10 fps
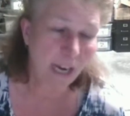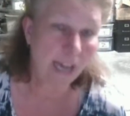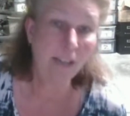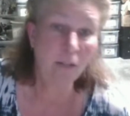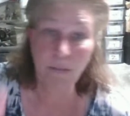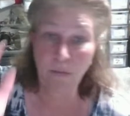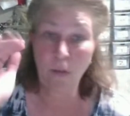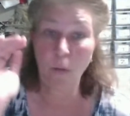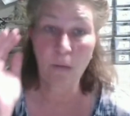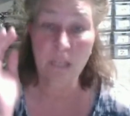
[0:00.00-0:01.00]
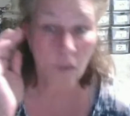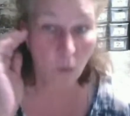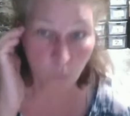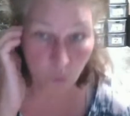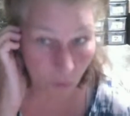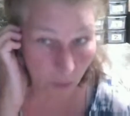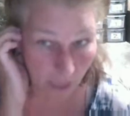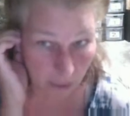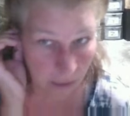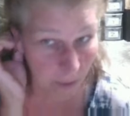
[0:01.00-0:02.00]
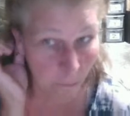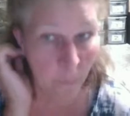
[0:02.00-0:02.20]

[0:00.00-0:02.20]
I don't even know what I told you guys.